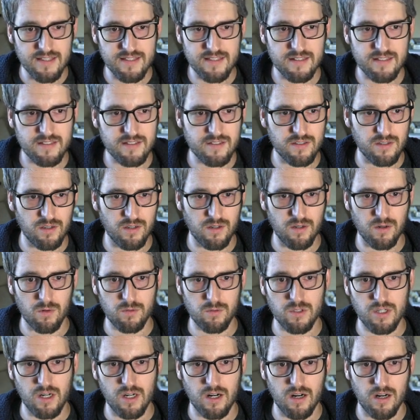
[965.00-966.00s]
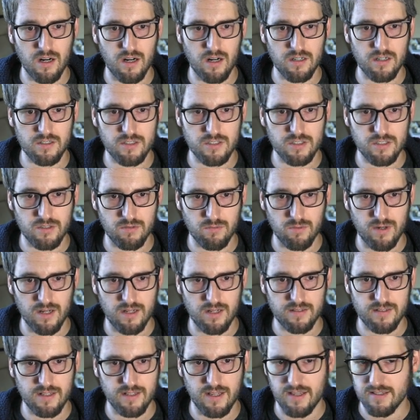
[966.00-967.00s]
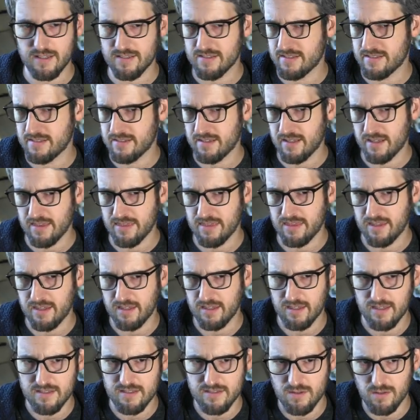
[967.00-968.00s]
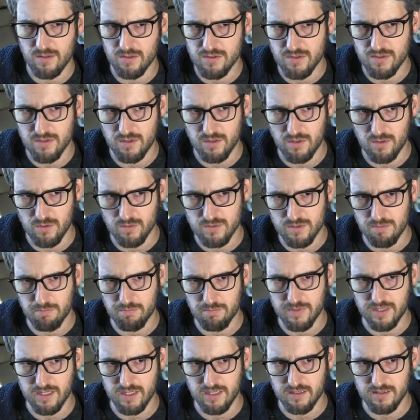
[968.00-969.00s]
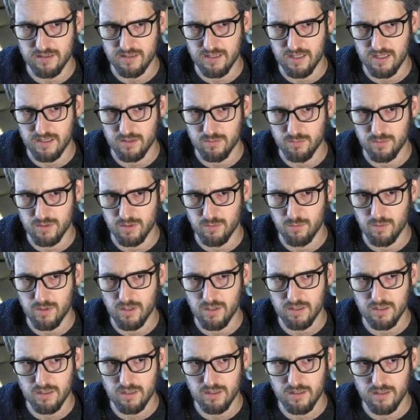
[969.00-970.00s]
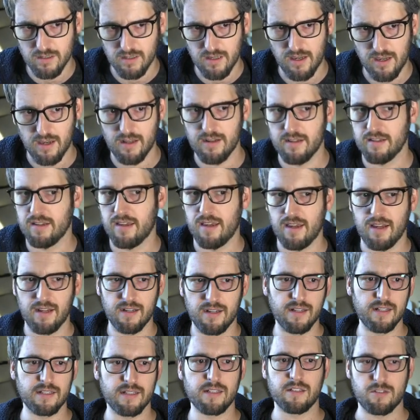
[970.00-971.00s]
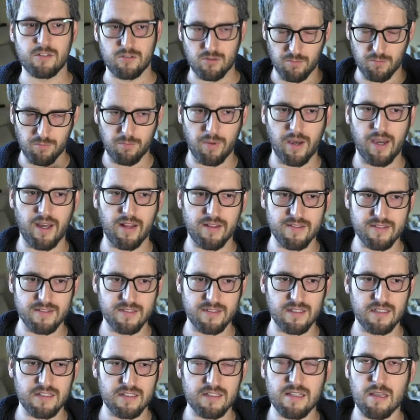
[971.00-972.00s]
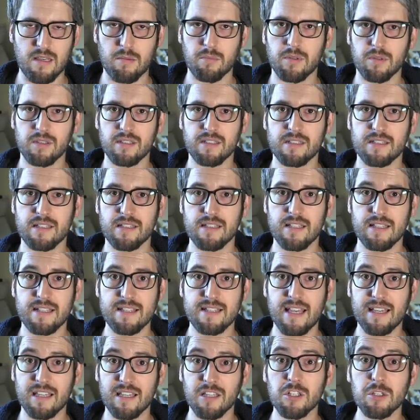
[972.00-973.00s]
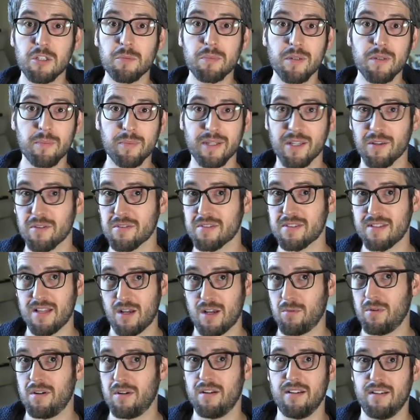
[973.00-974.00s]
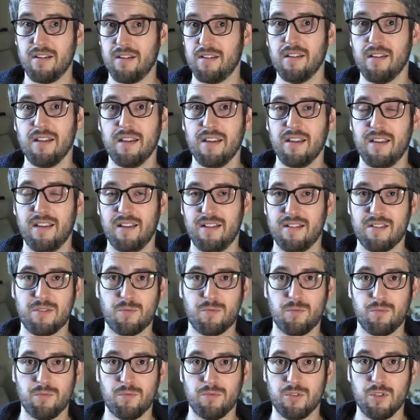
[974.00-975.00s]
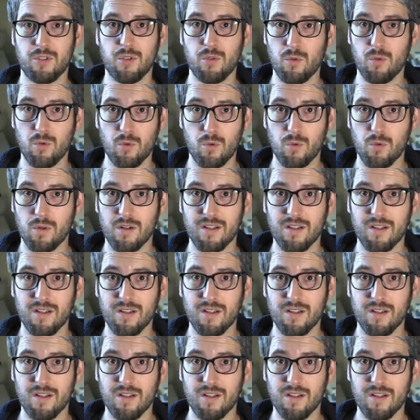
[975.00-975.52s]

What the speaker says: so Dart run test, I think, is also something that will work. And again, it compiles the executable, because now we're in this new,